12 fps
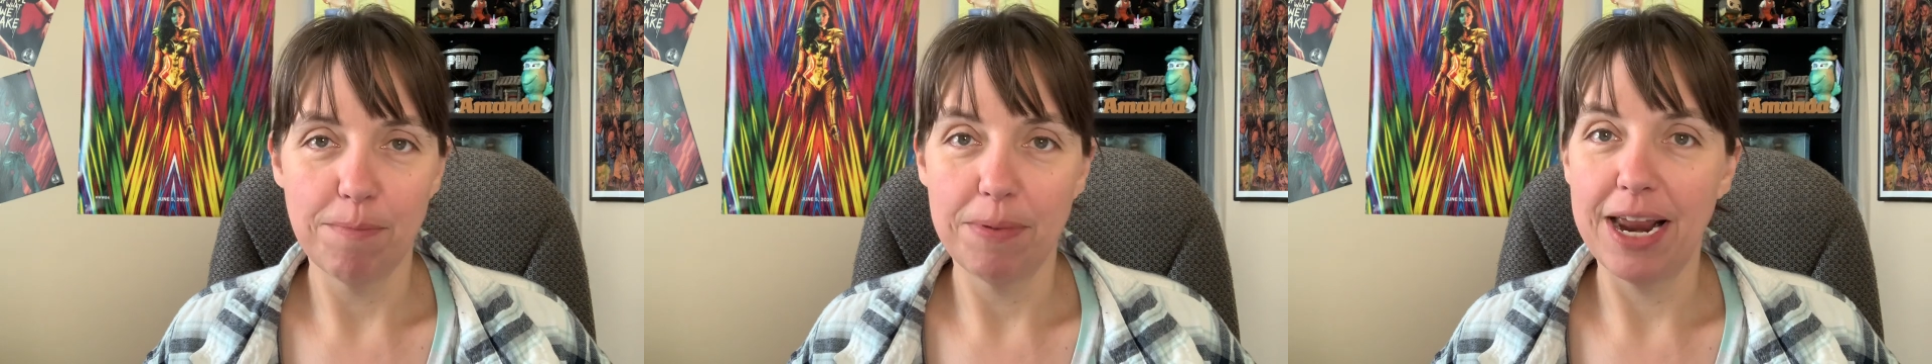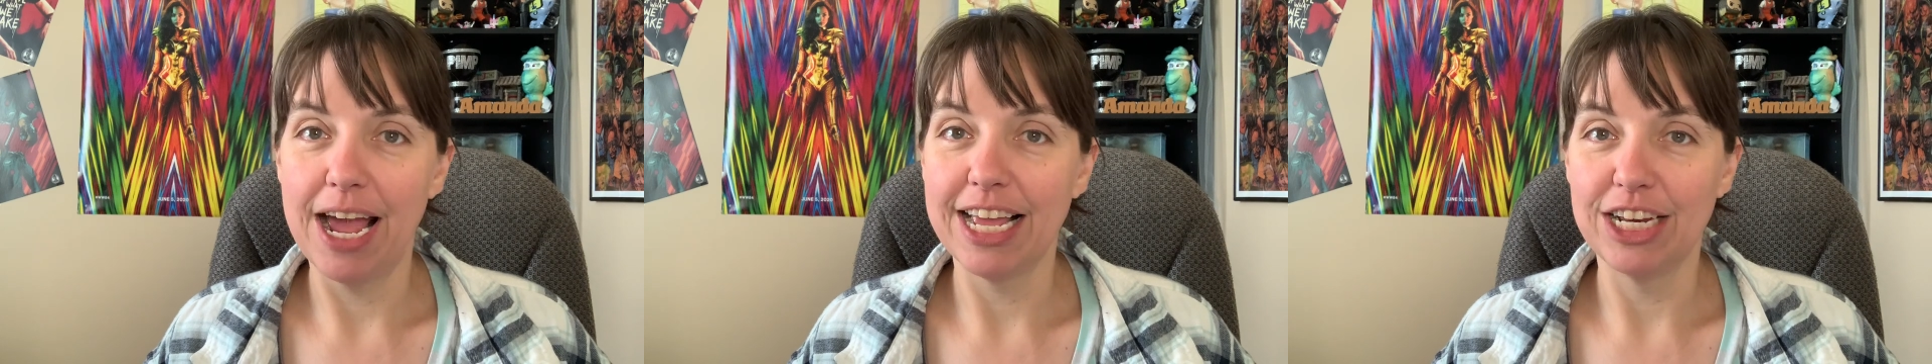but
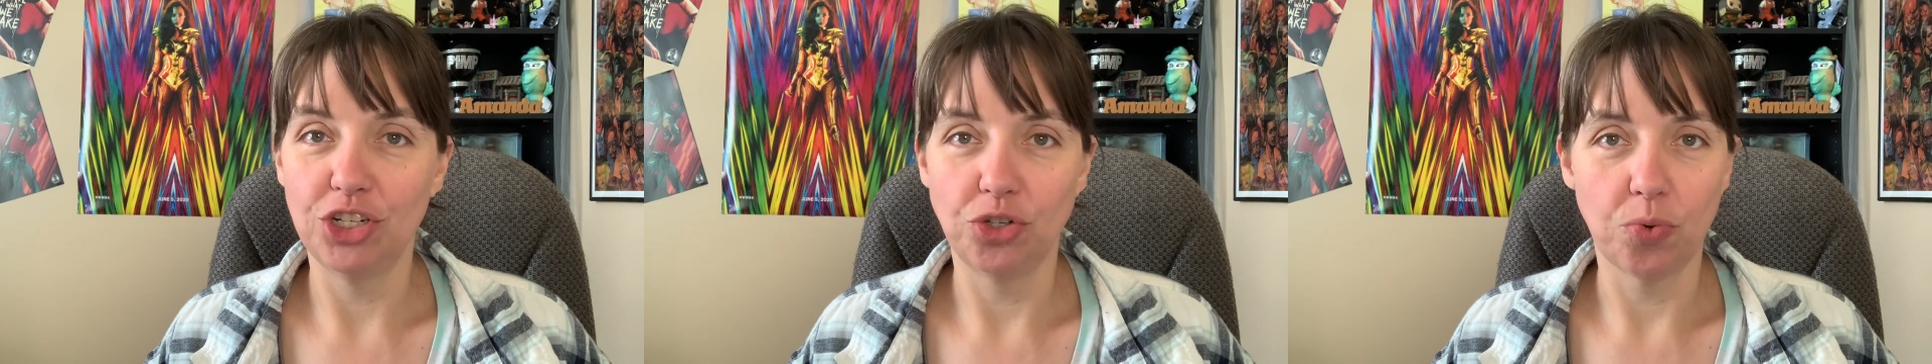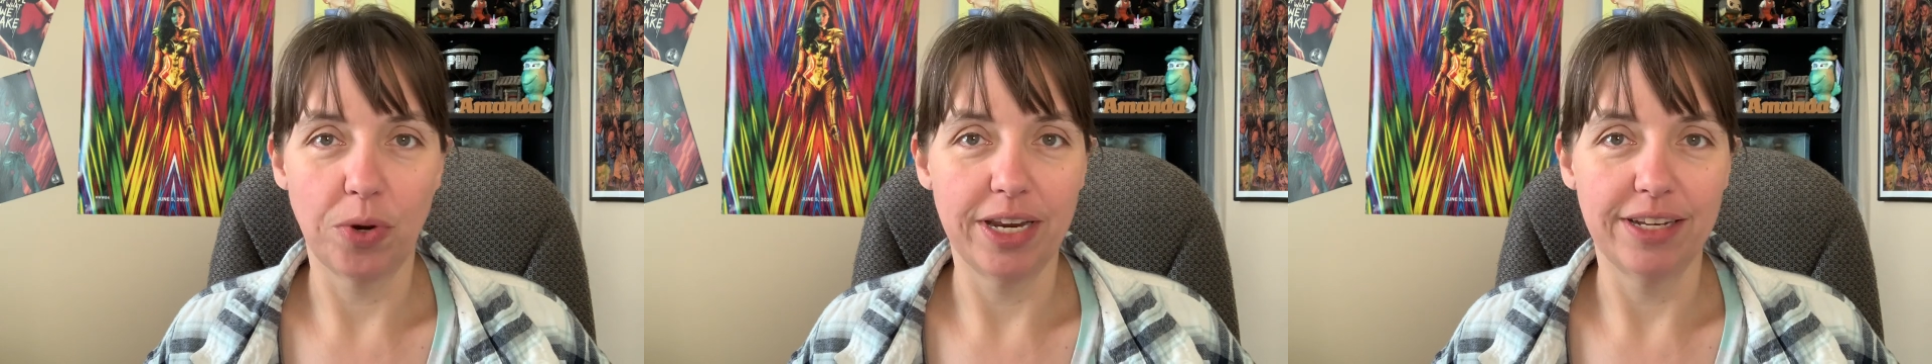I
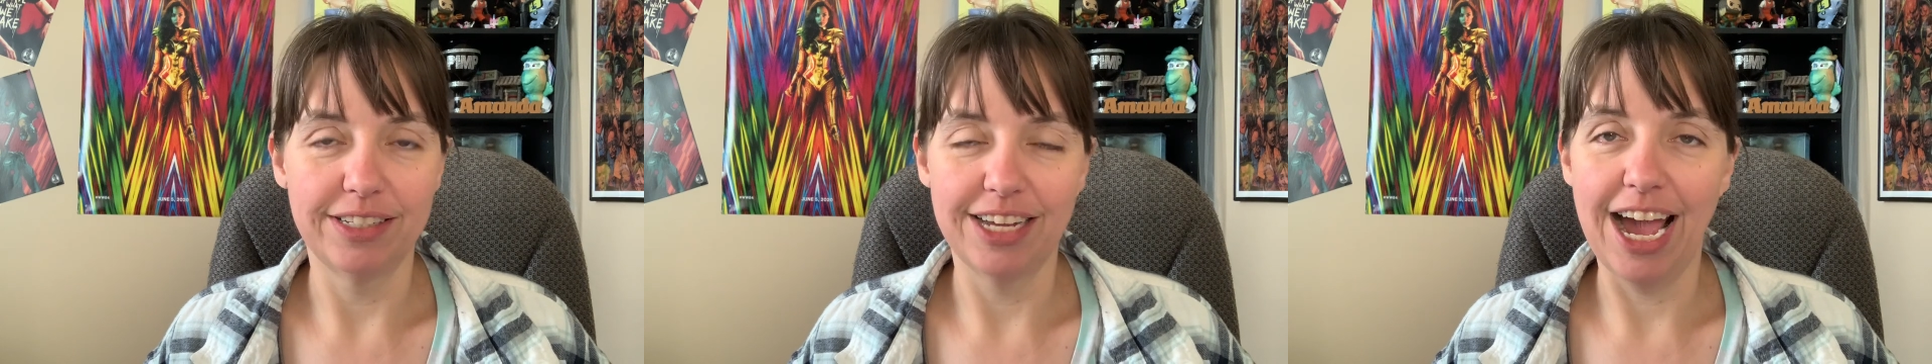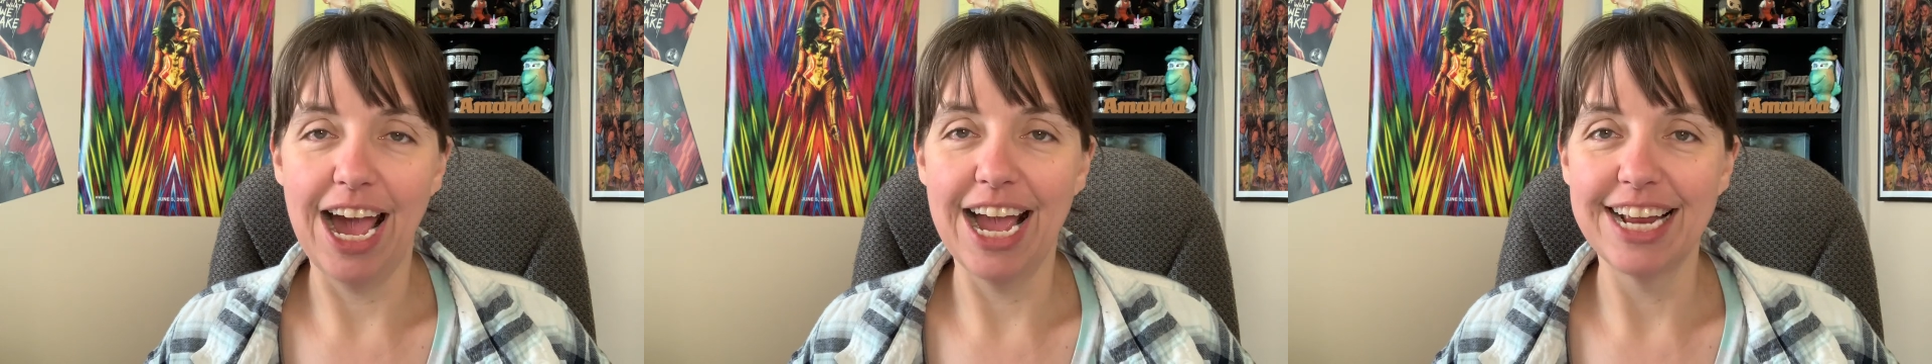enjoyed it.
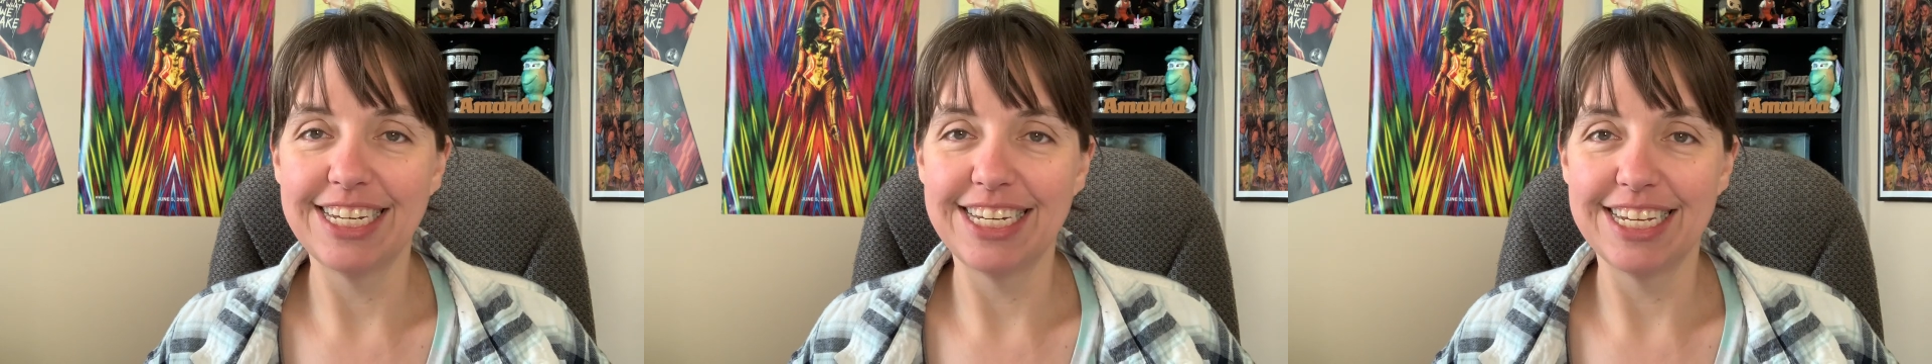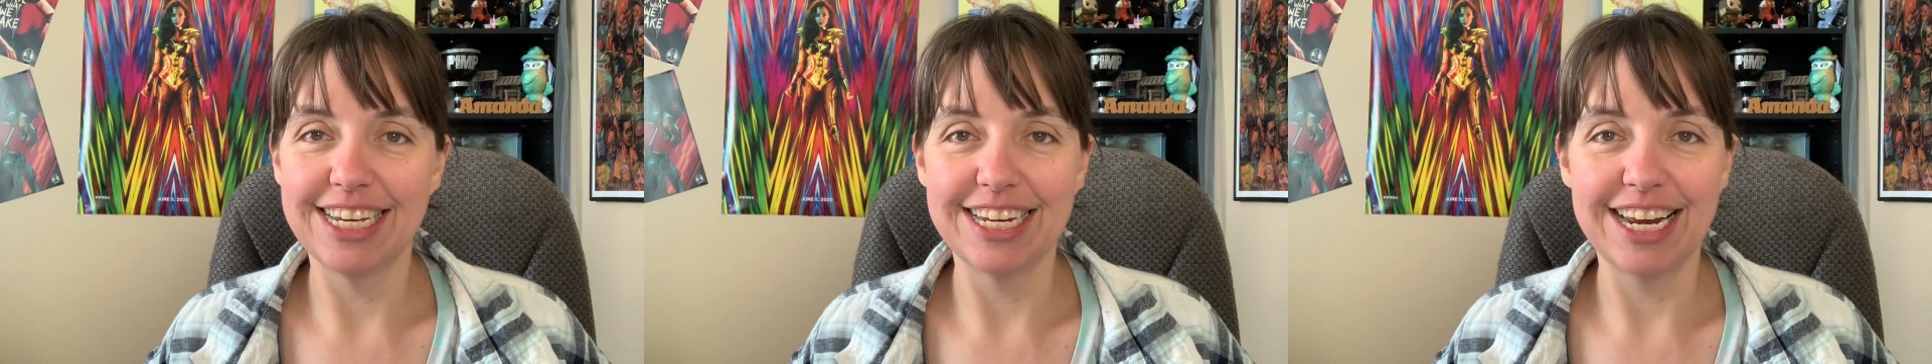I did.